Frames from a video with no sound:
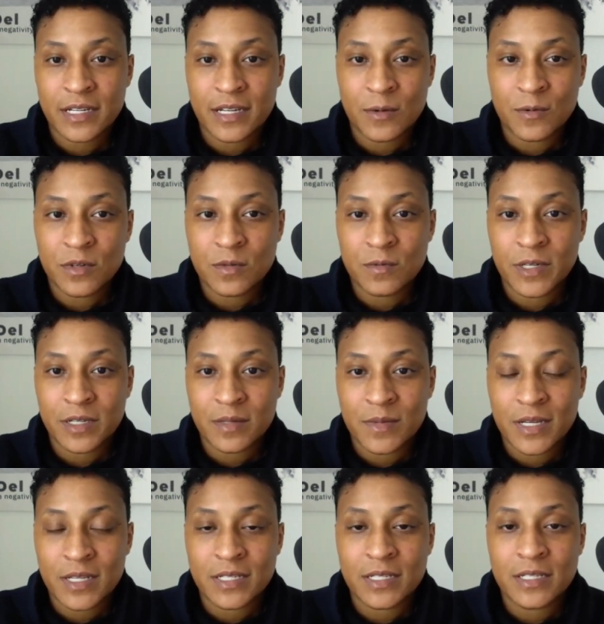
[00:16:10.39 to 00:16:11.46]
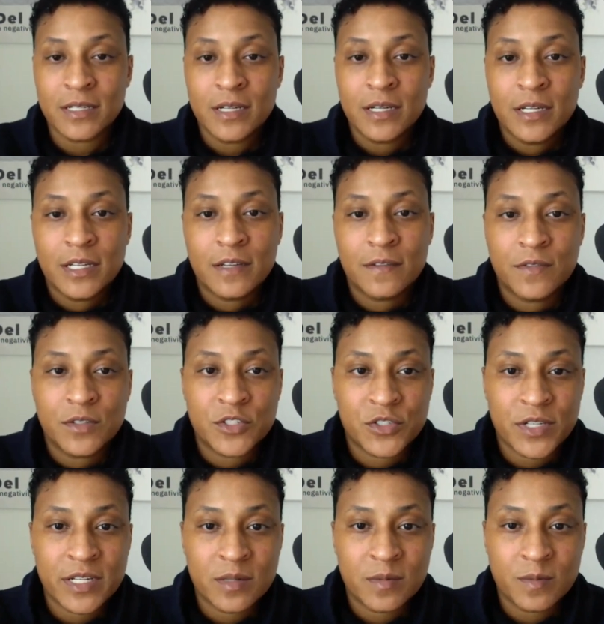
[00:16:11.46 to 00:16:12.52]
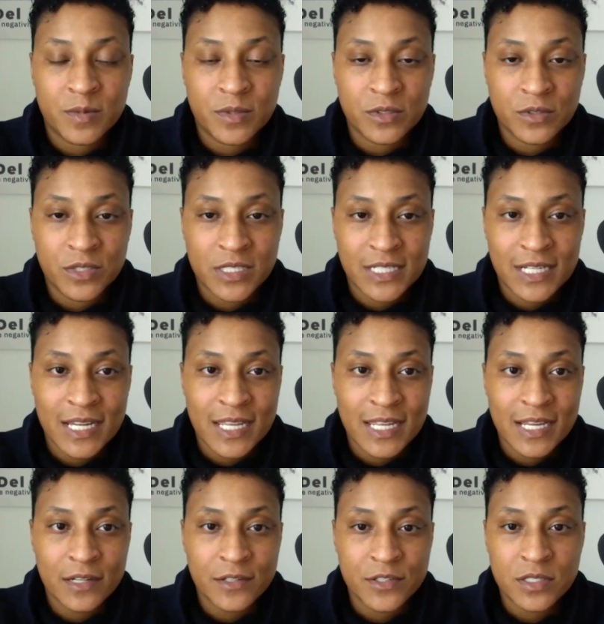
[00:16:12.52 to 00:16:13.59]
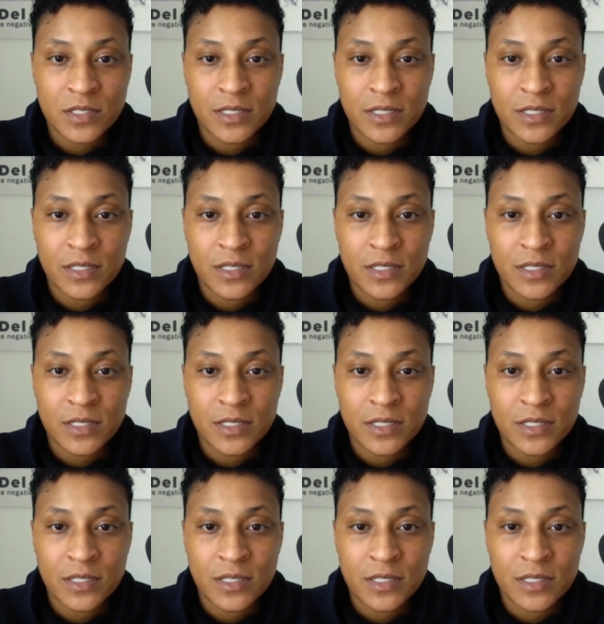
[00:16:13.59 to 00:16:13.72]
I wouldn't recommend it if you're trying to build a tiny house.